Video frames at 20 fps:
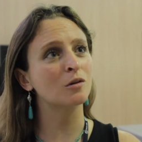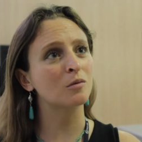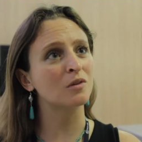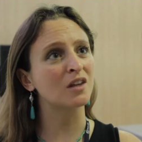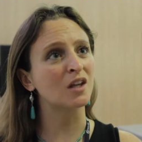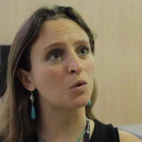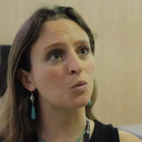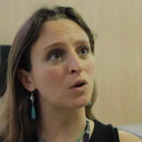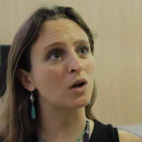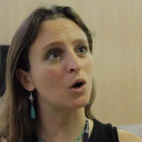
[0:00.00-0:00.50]

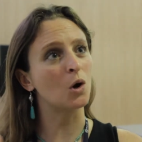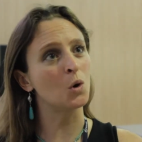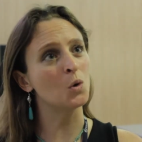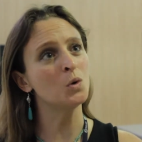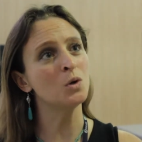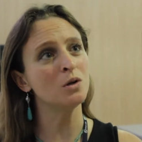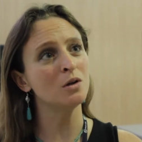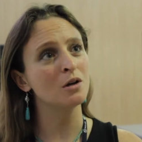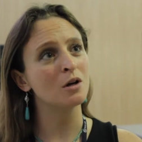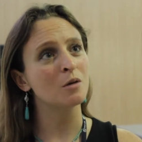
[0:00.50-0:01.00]
something that we
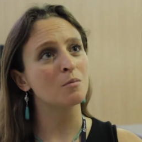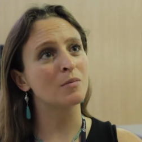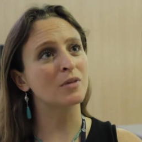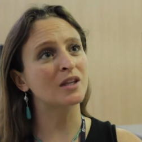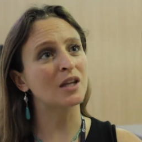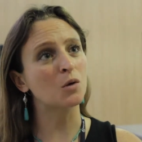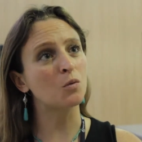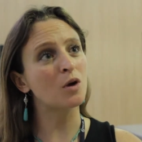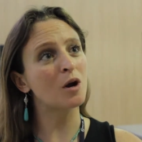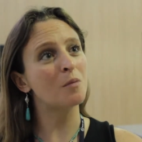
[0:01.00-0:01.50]
own,
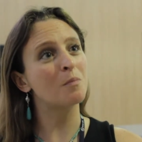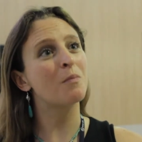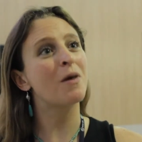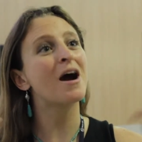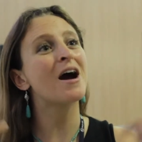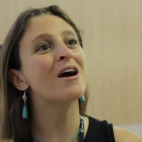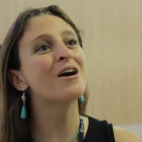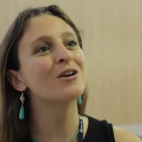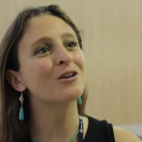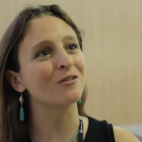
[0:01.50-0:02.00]
but that we are
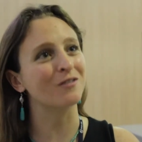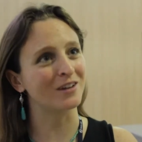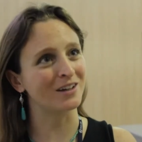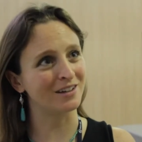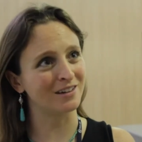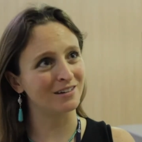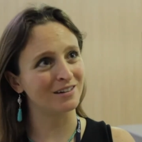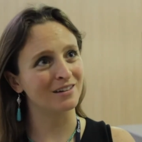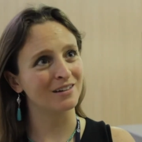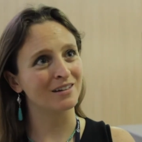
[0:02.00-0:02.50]
part of
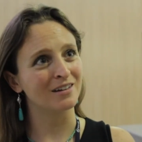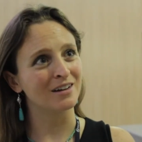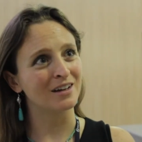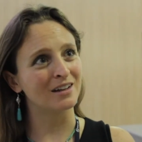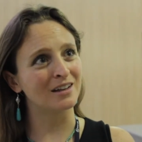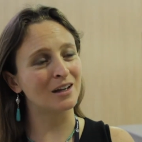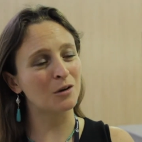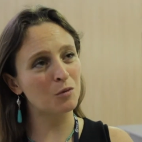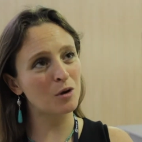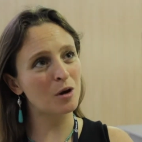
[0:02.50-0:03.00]
it,
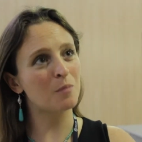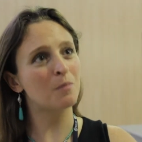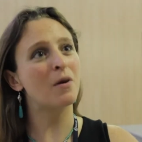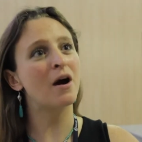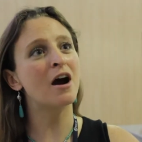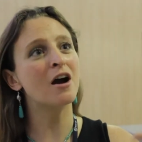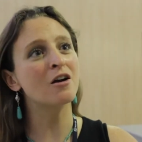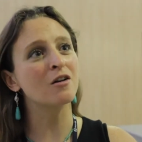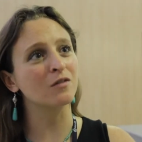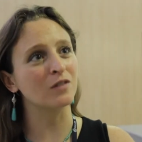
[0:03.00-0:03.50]
that we are
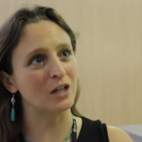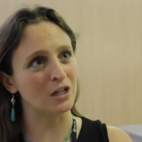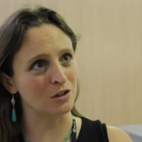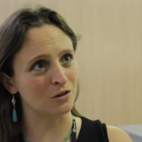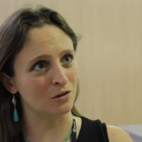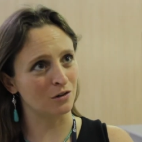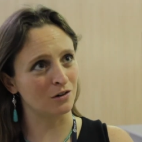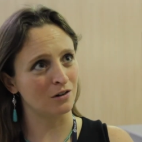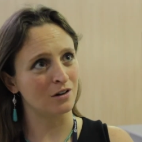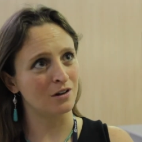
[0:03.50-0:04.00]
part of
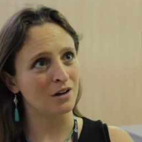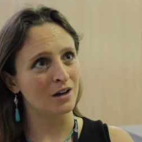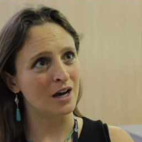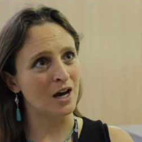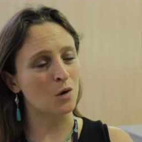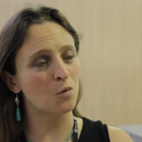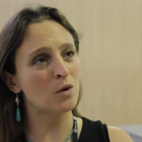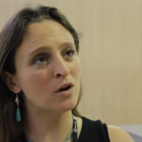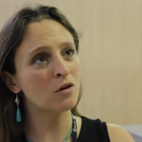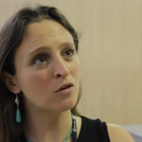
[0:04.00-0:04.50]
nature,
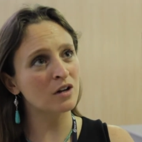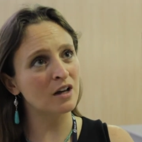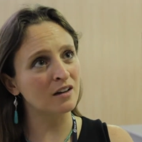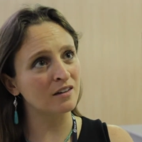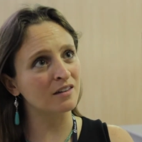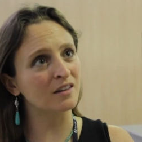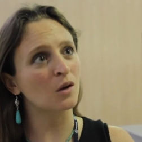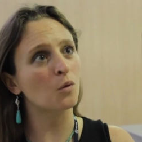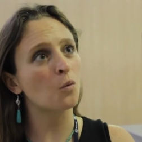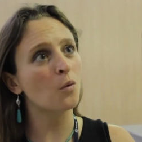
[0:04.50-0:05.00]
and
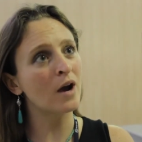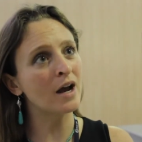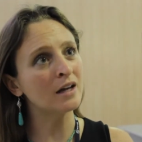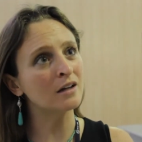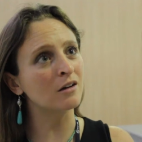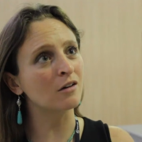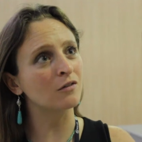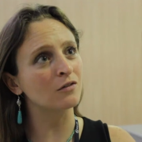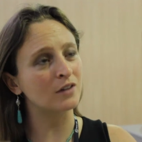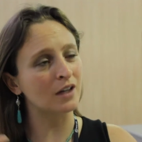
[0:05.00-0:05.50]
recognizing the
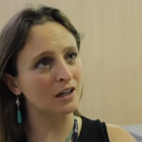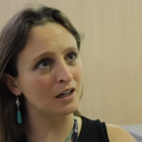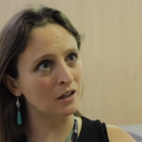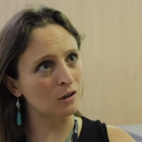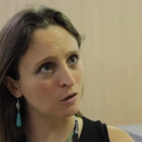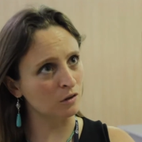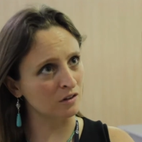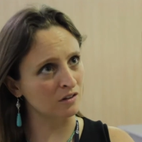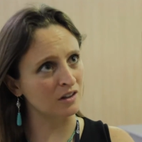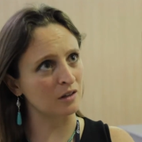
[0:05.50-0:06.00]
right of that
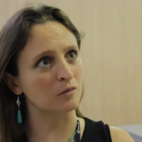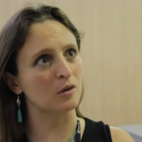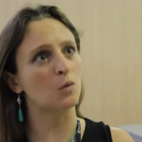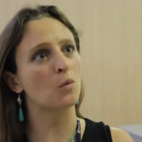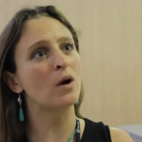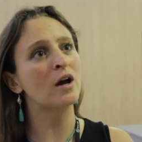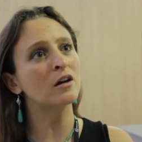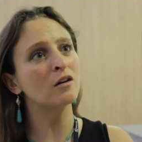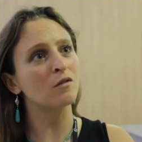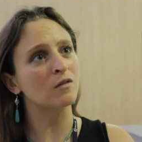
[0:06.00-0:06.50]
ecosystem, the
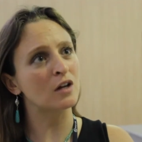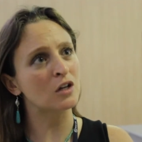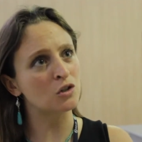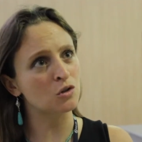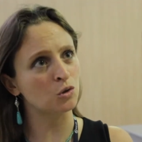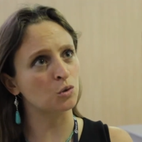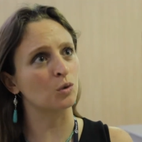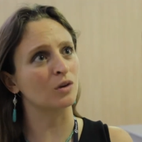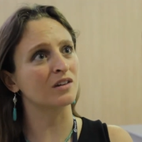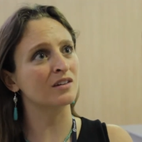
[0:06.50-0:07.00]
right of
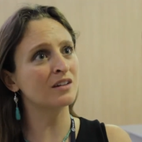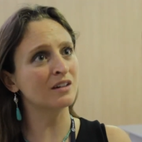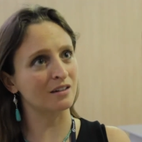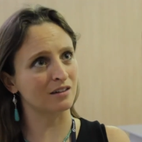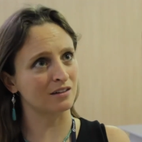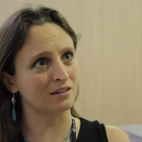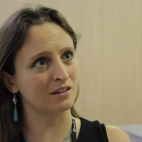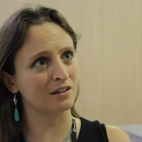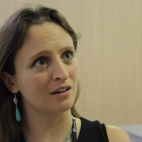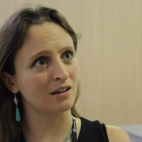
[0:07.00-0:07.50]
nature to
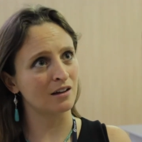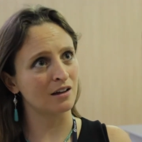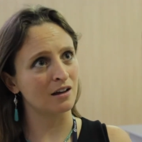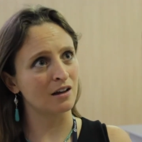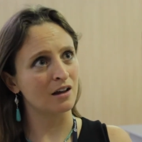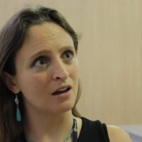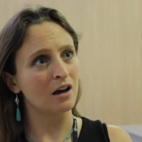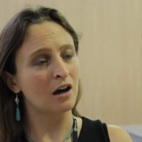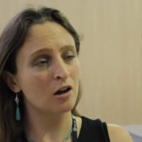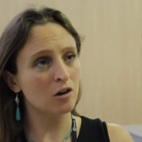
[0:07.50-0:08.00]
exist,
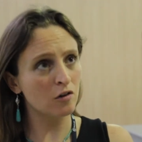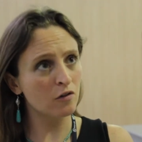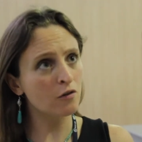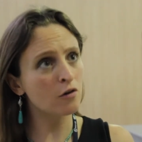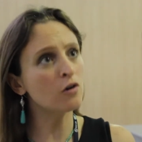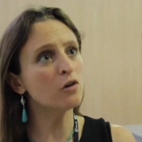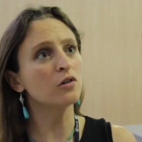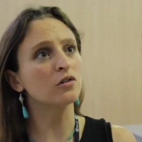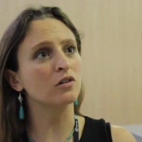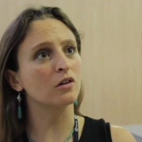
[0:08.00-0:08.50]
and of
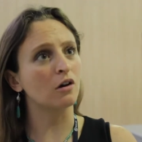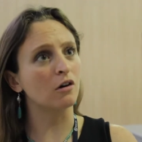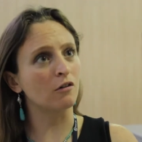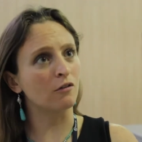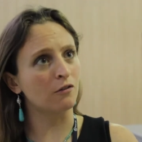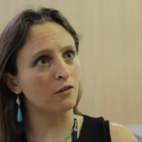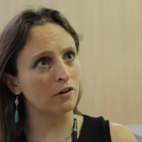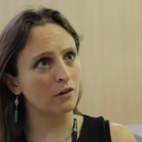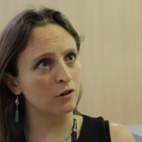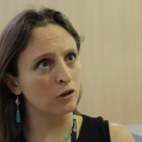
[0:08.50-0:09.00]
course
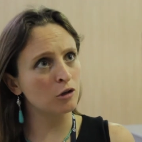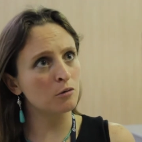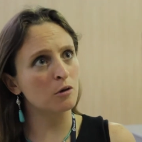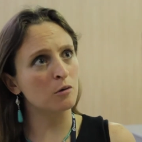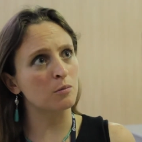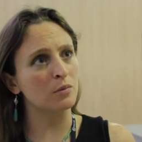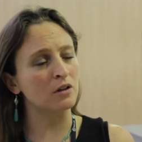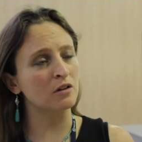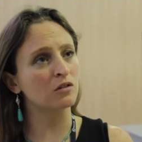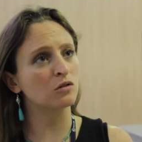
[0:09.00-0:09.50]
of uh,
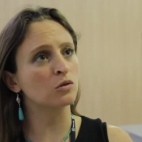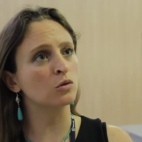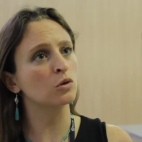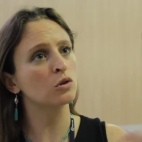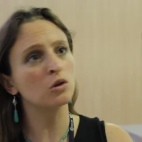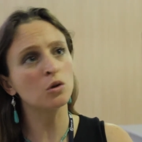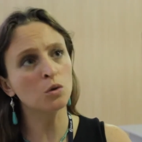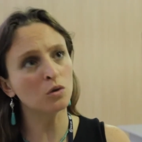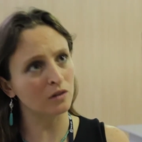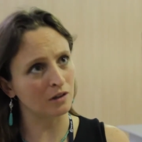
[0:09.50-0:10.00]
human beings to
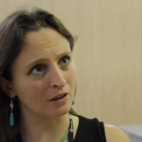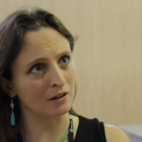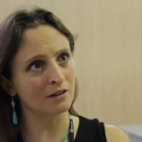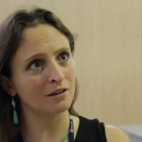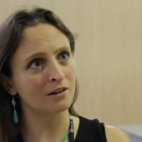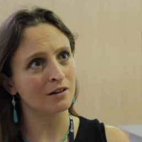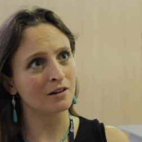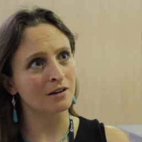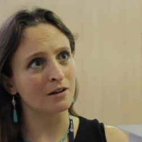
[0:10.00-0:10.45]
use it